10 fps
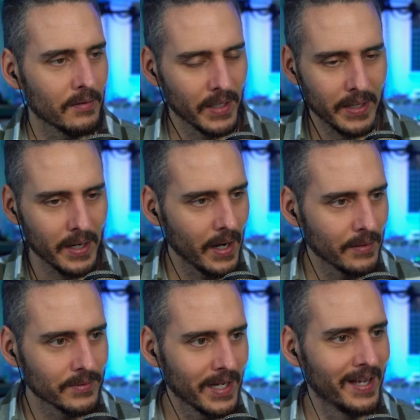Like I,
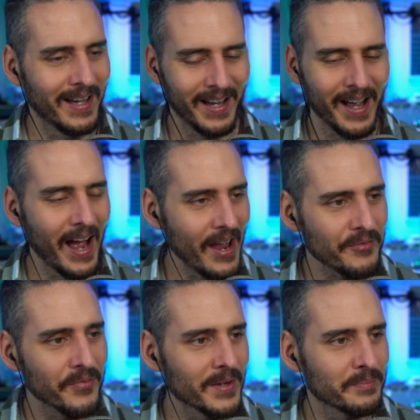I, I have
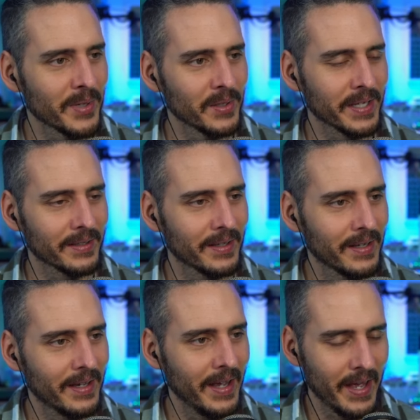fun building
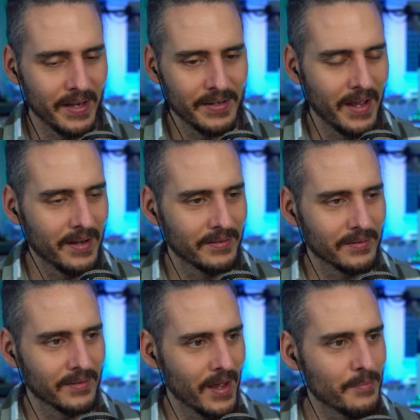and and
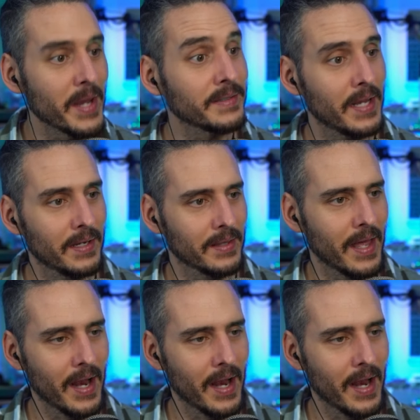and maintaining that.